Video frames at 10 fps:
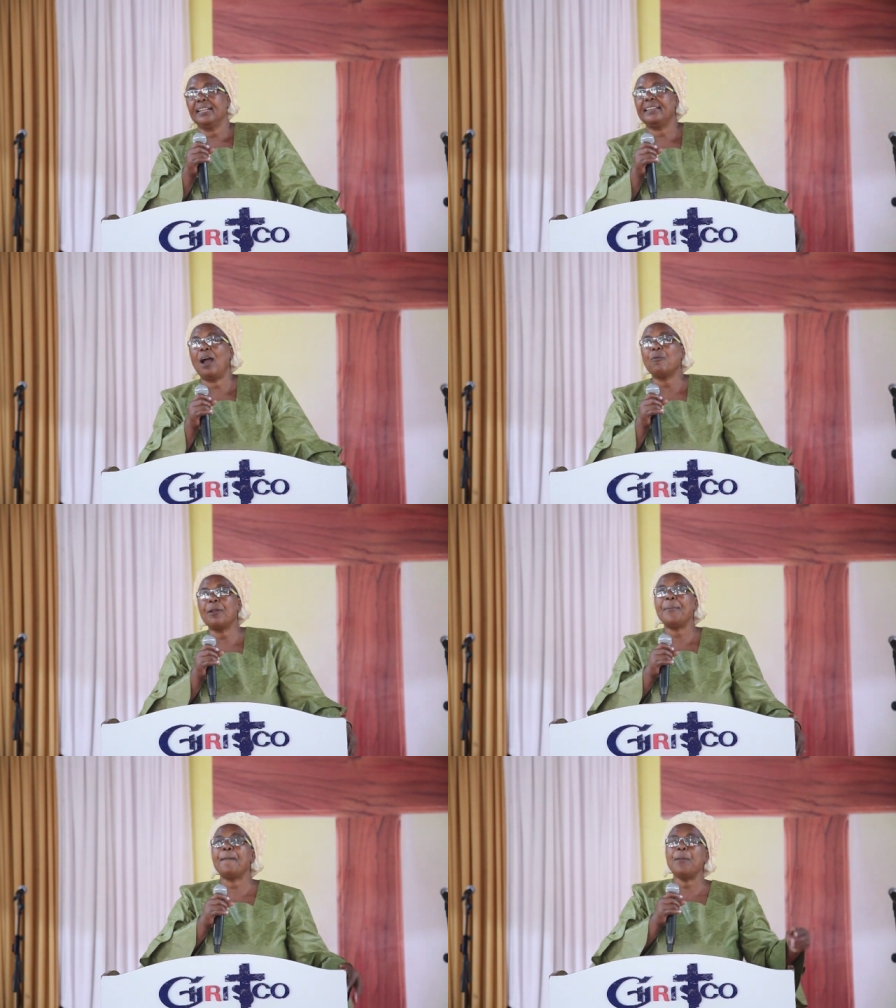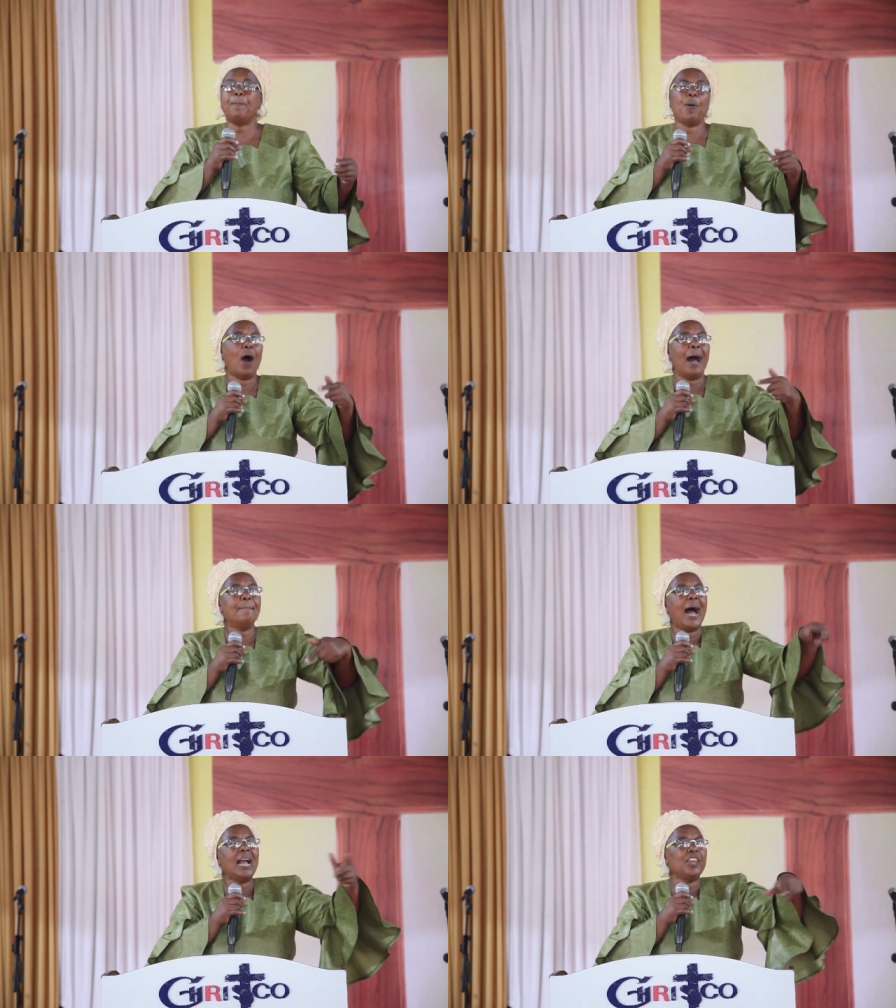there will be people
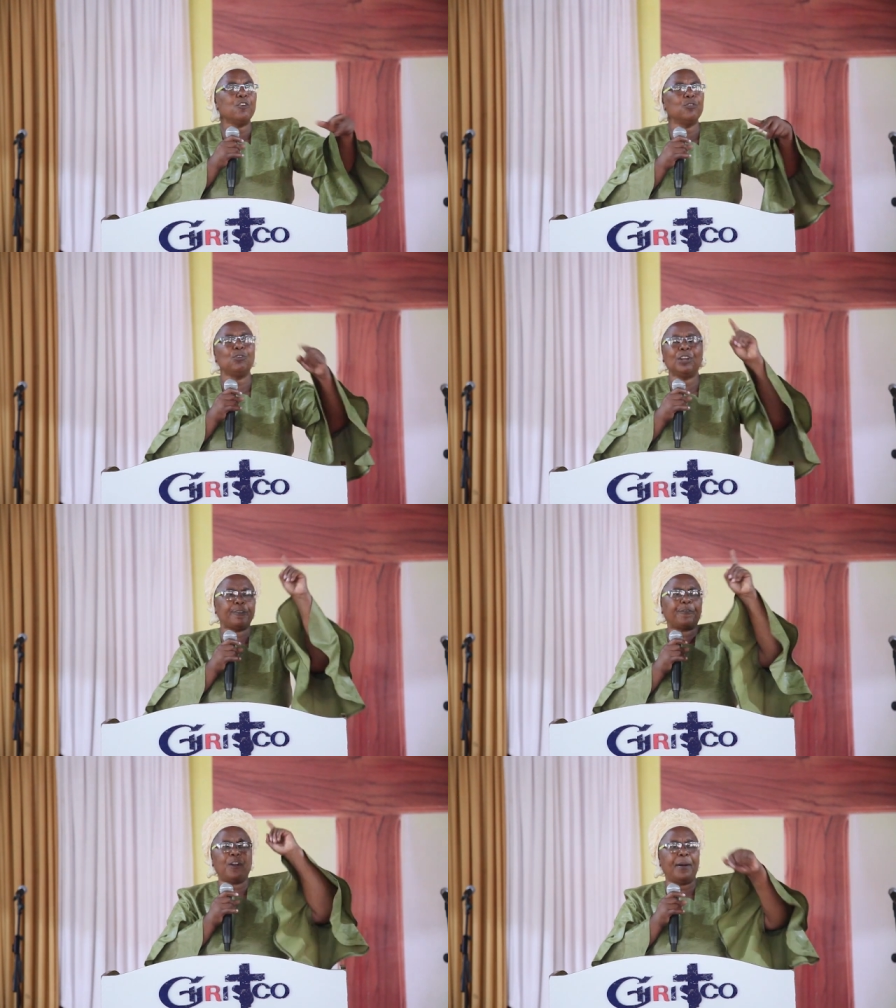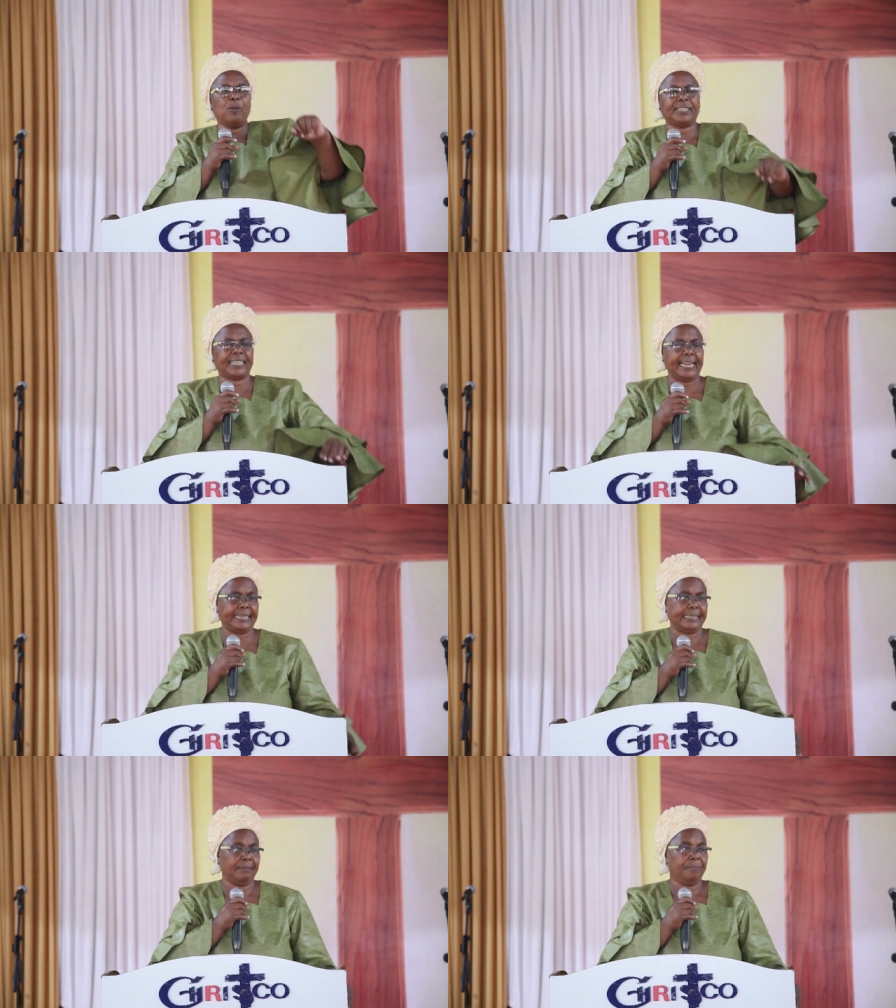among you, not from
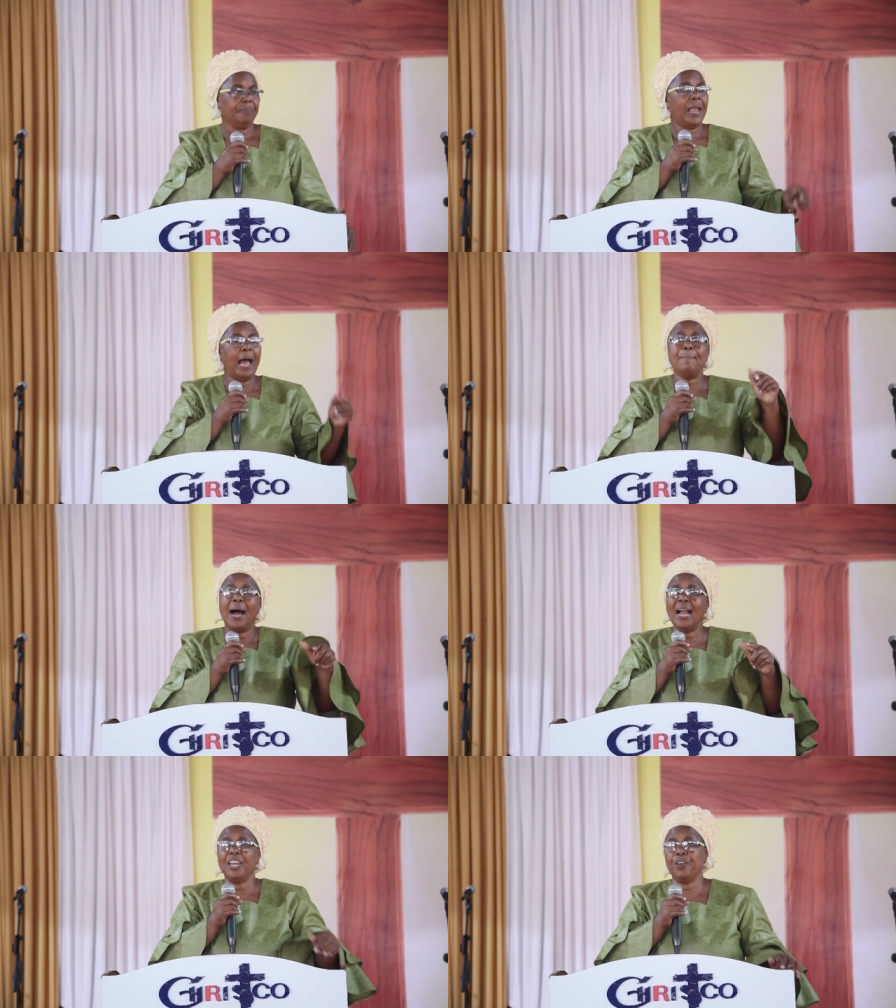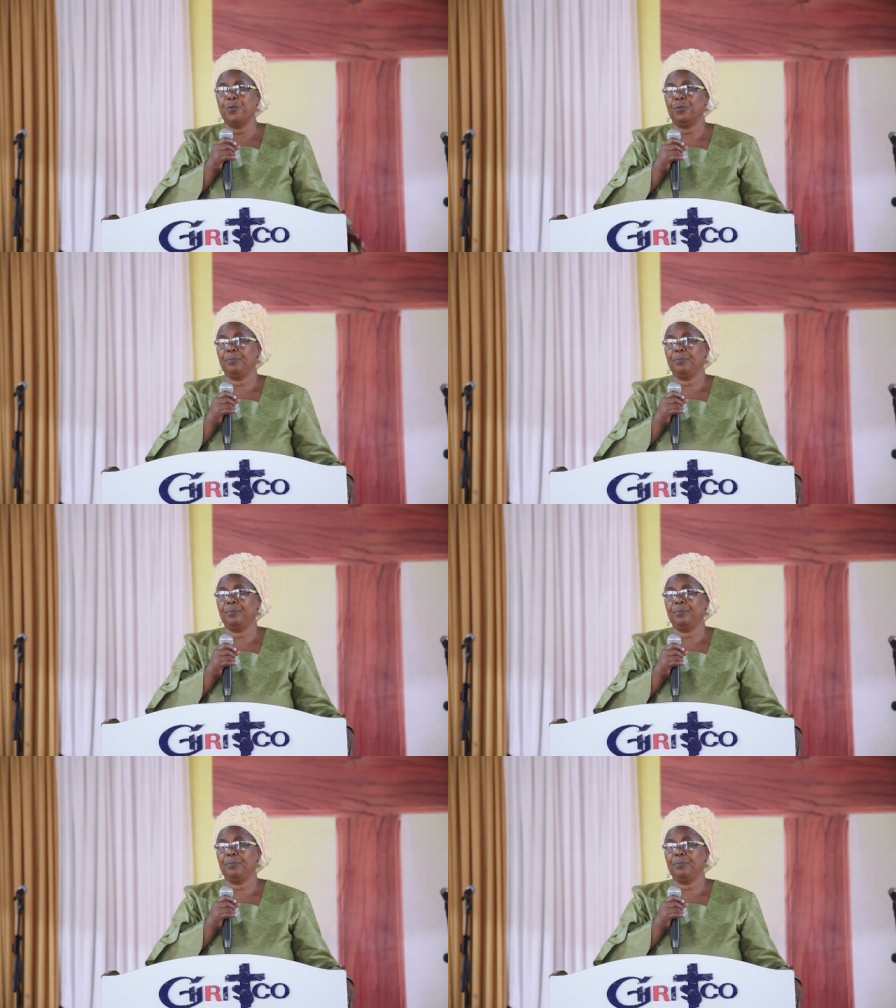outside, among you.